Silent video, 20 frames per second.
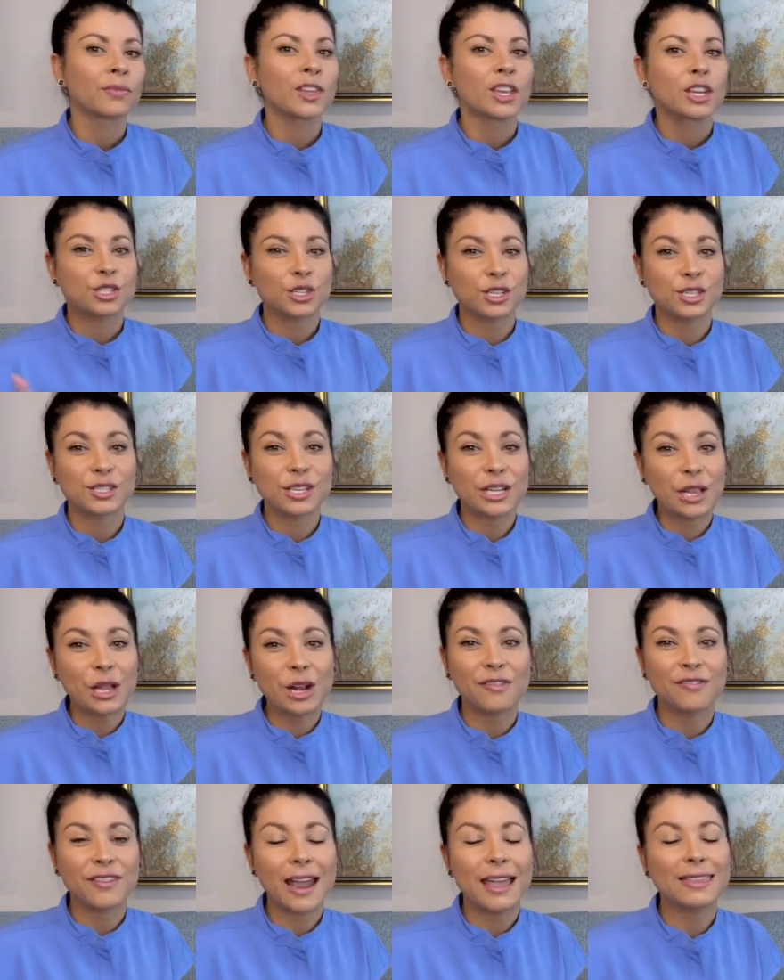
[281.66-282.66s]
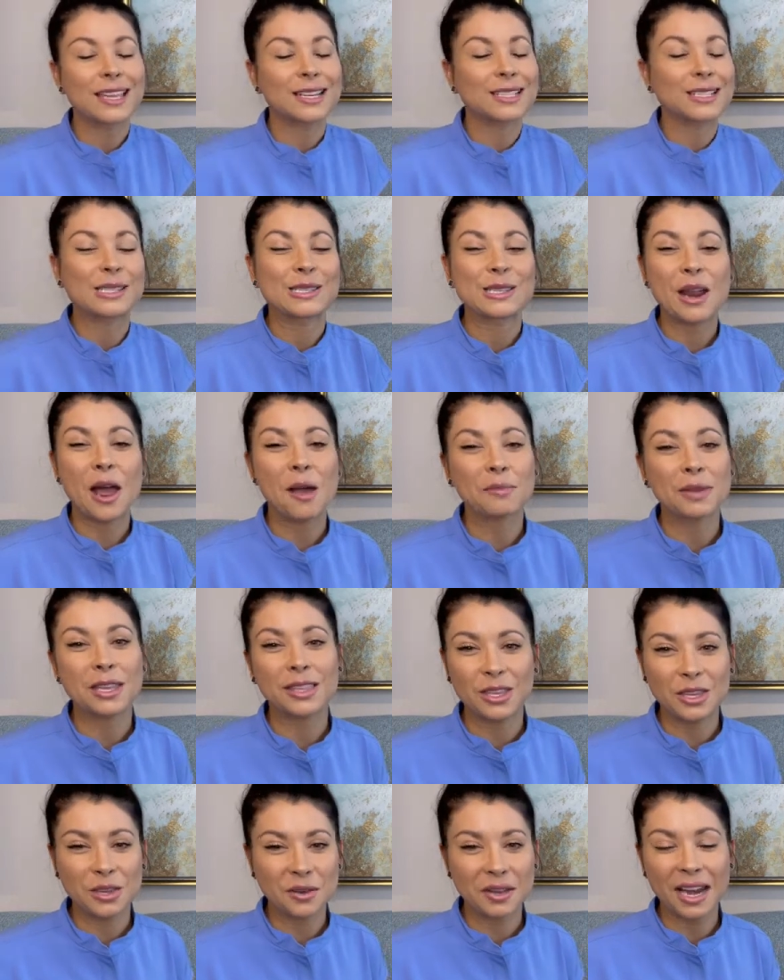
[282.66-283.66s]
Just to clarify, that does not
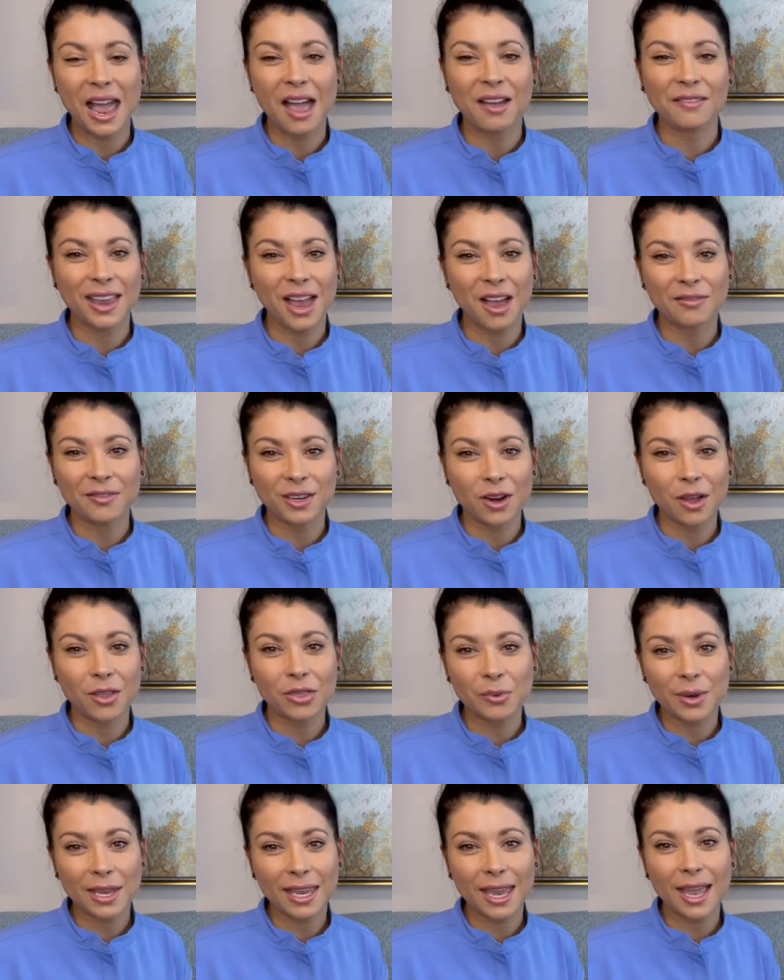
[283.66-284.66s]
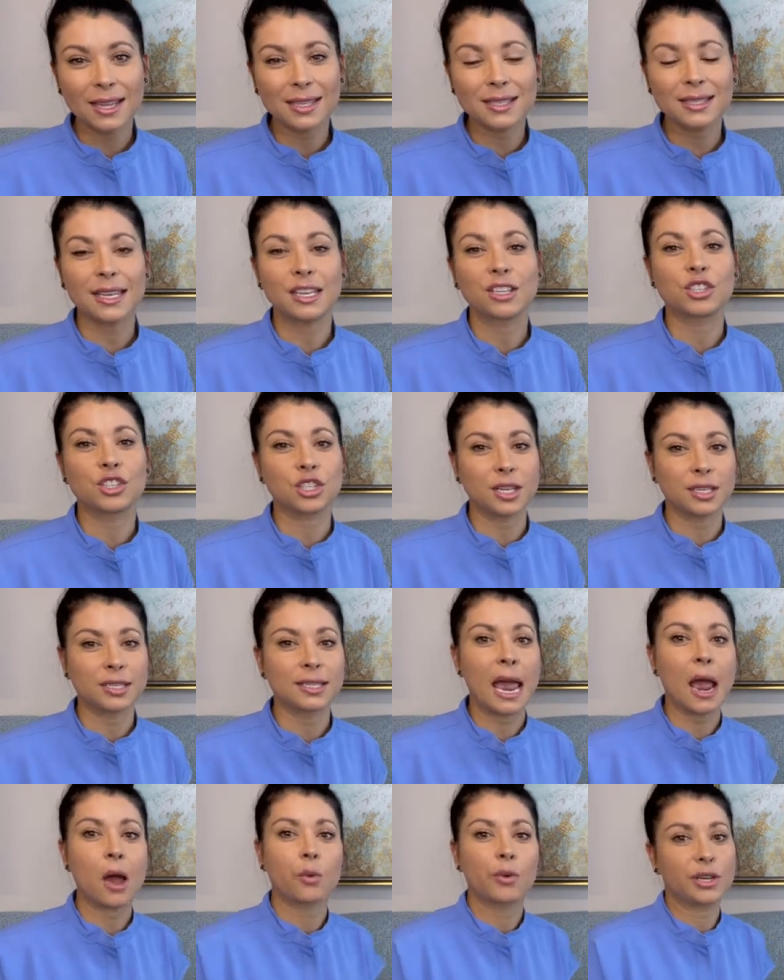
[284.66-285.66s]
mean that you can have caffeine on the weekends. It's
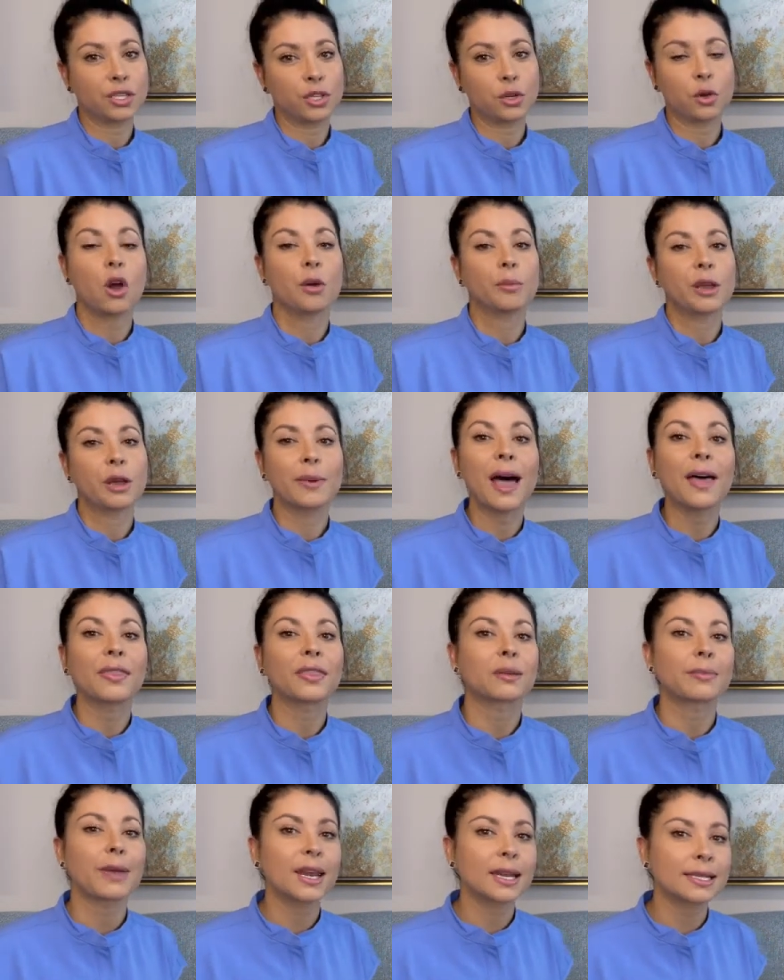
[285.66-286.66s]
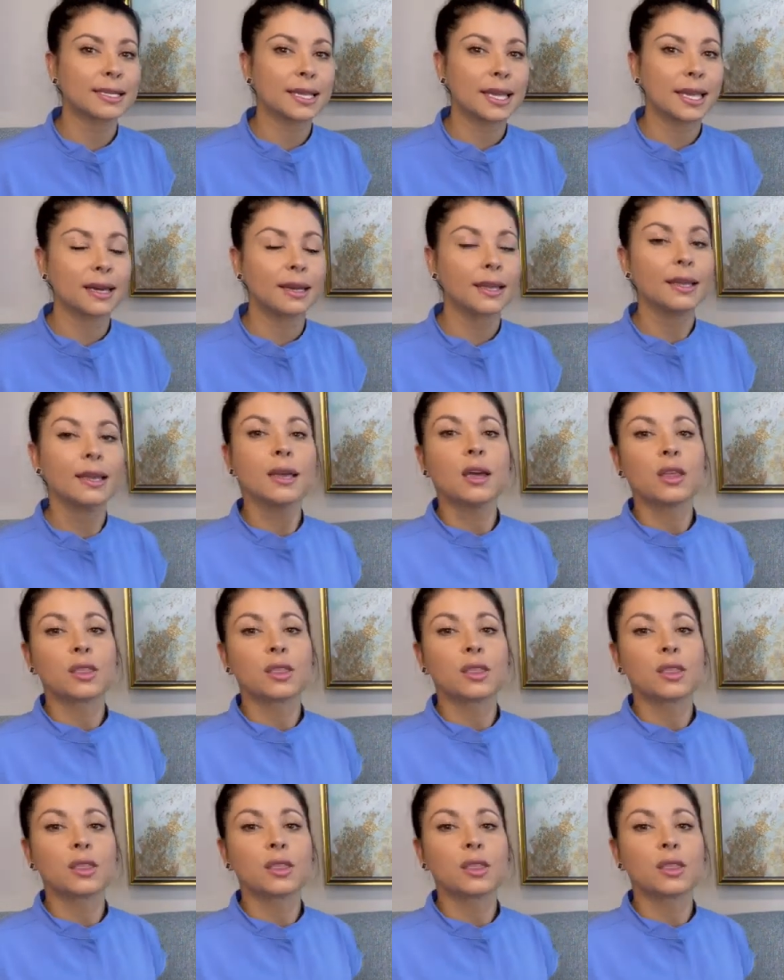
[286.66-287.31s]
just how we do homeopathic medicine.